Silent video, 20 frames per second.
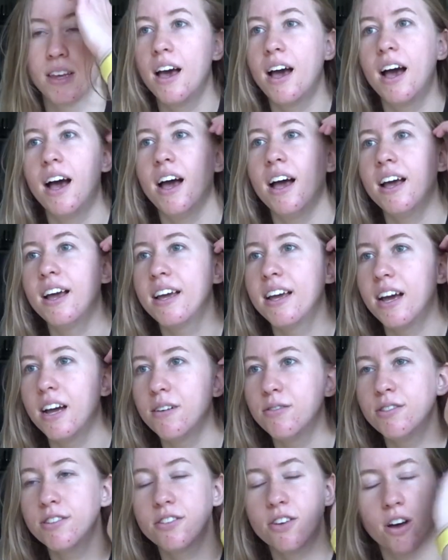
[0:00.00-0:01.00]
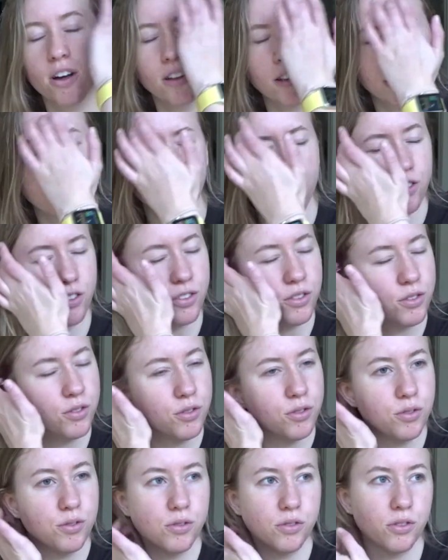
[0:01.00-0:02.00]
Hi, I was calling
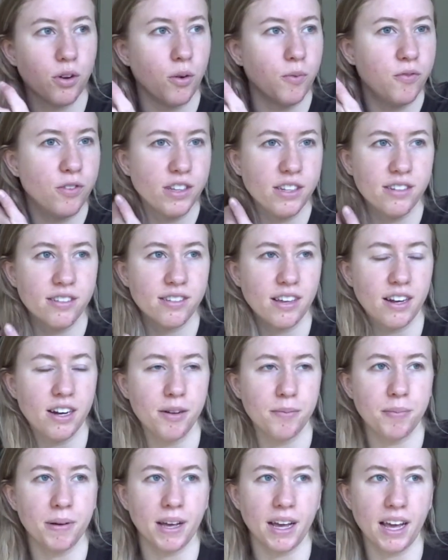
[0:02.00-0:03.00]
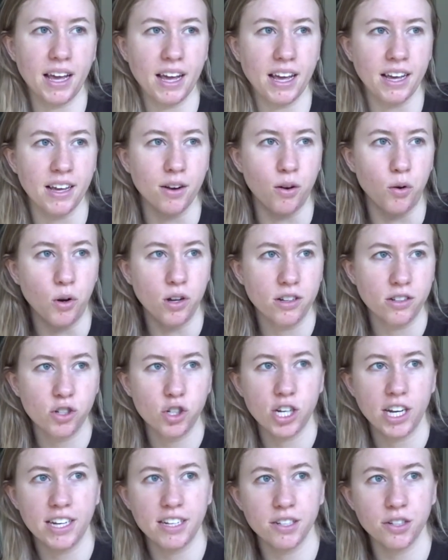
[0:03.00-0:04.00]
to hopefully set up a oil
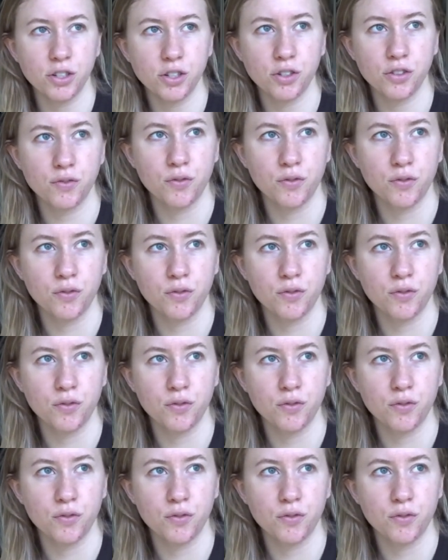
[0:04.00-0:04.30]
change.